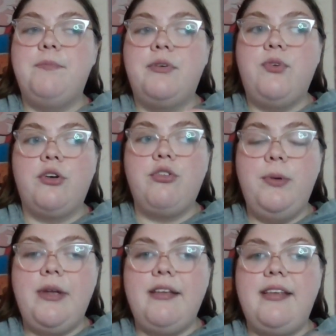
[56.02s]
before
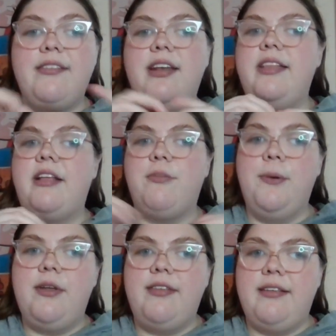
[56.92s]
spooky season, and then
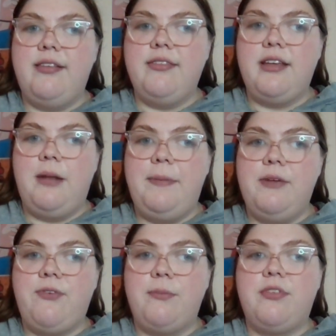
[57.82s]
spooky season is going to
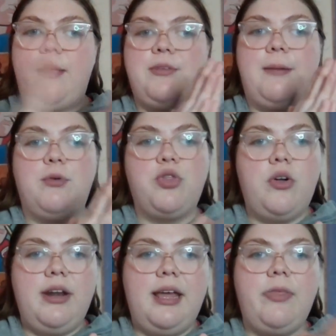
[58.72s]
be from September
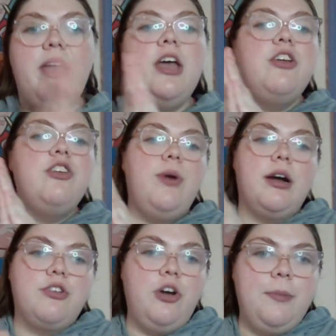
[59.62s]
30th to
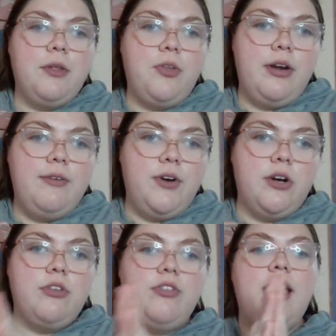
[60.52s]
October
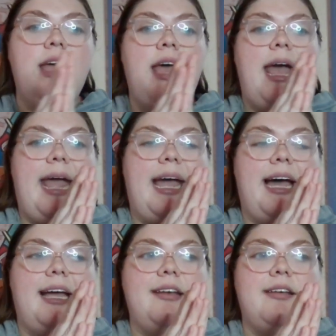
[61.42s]
31st,
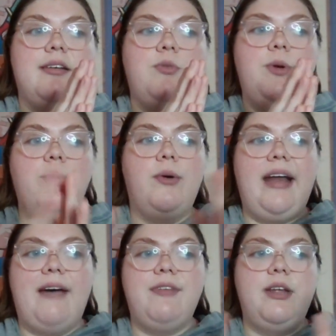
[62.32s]
and we
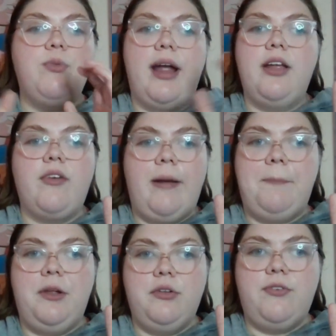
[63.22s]
won't have any regular
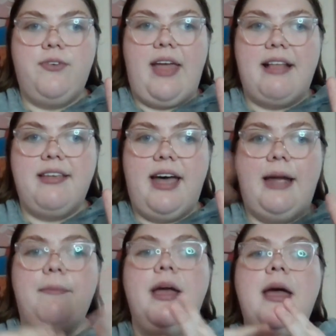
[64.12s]
uploads for that
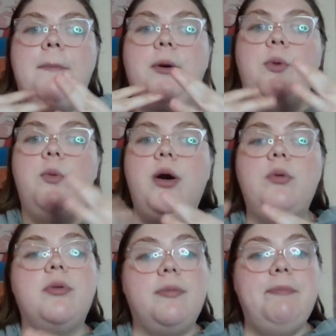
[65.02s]
time, but we
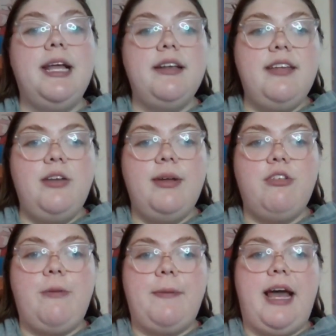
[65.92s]
will be continuing
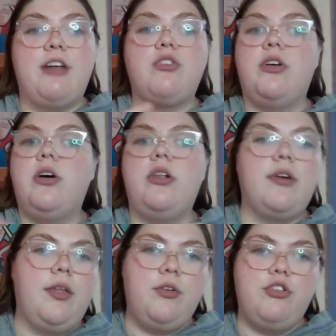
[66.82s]
Supernatural and all
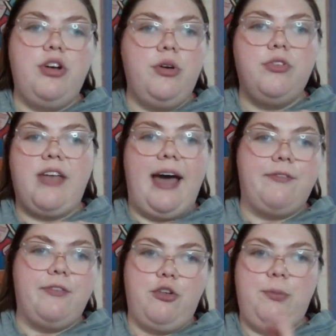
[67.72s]
our other shows
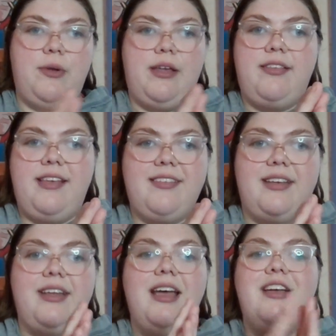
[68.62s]
after spooky
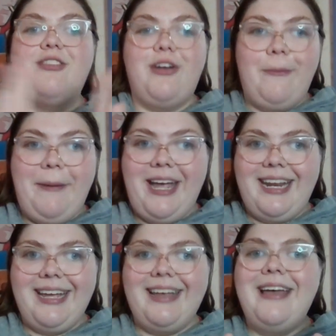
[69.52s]
season, so don't
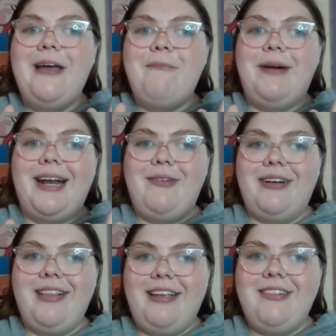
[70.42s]
panic, but I
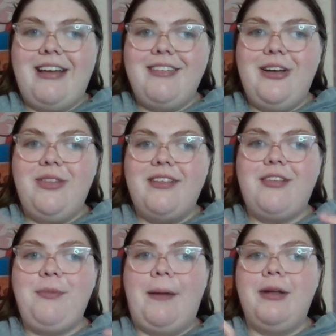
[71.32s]
wanted to let you guys know this
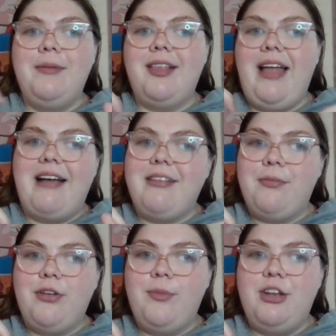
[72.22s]
is probably going to be the last
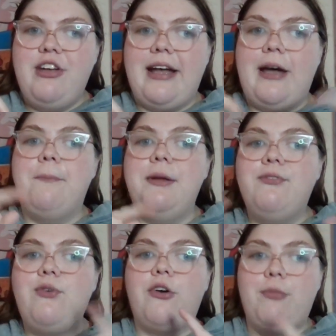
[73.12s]
episode we check out
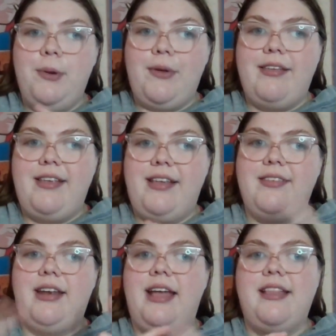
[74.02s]
before spooky
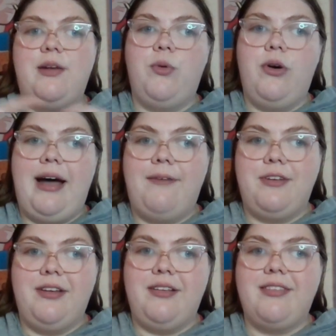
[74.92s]
season, and then we'll have
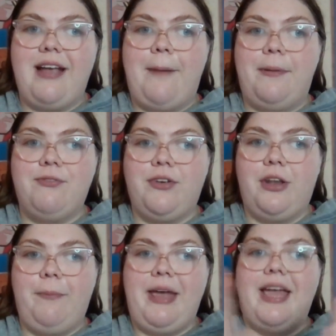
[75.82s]
to stop it for a
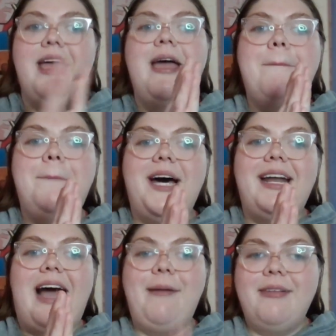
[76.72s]
little bit,
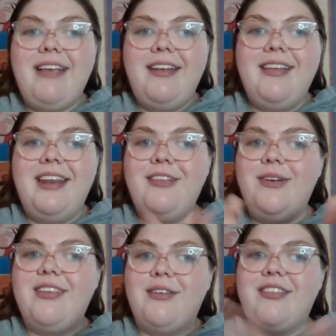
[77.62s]
but I'm excited to get into
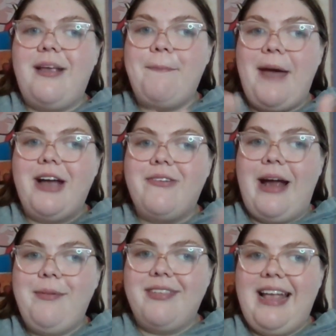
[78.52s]
it, so sit back,
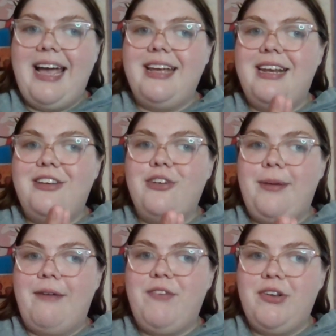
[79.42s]
grab a snack, and enjoy
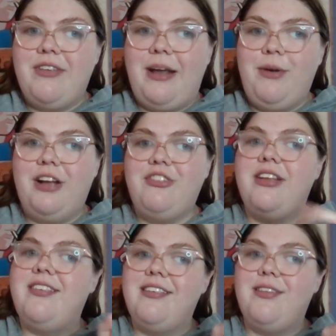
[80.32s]
my first time watching
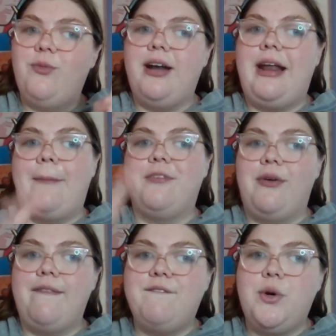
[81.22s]
season 1,
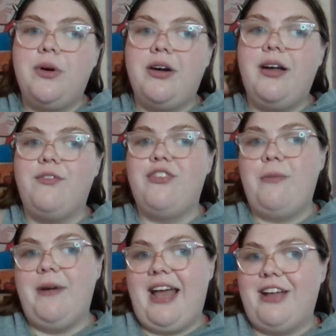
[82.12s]
episode 4 of
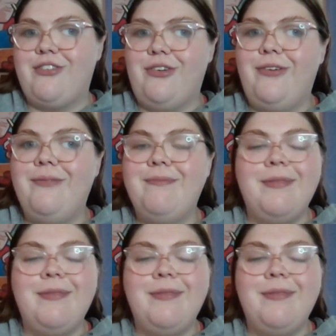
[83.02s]
Supernatural.